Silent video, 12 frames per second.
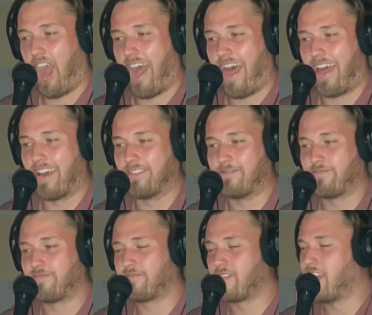
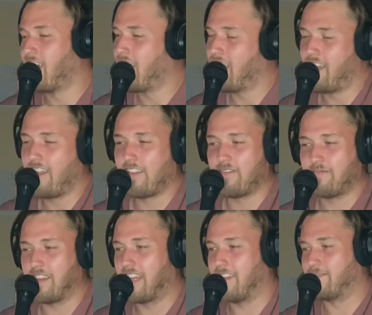
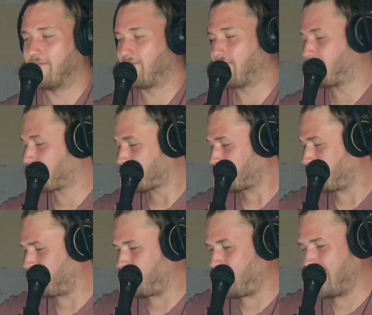Man,
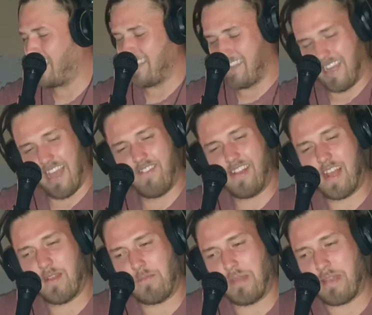I haven't
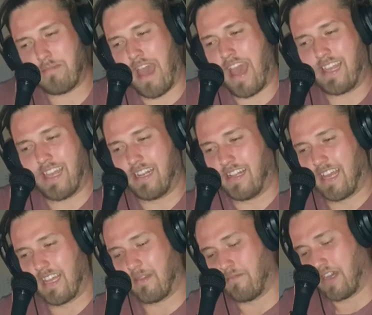had a Big Mac in
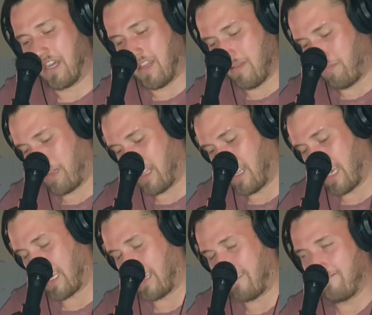like a month, but
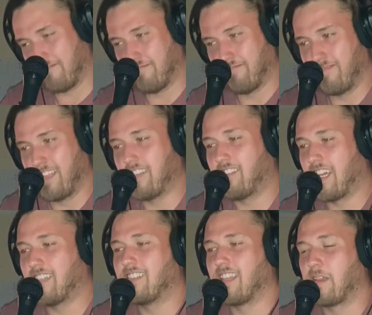like that
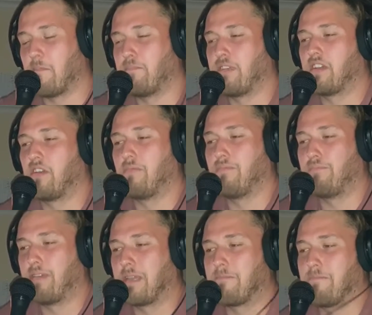tastes like a big old
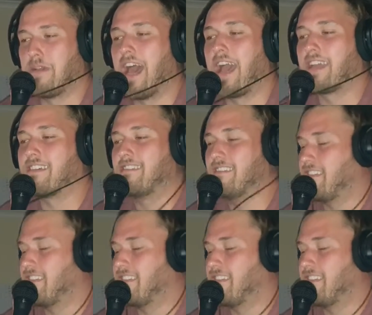Big Mac.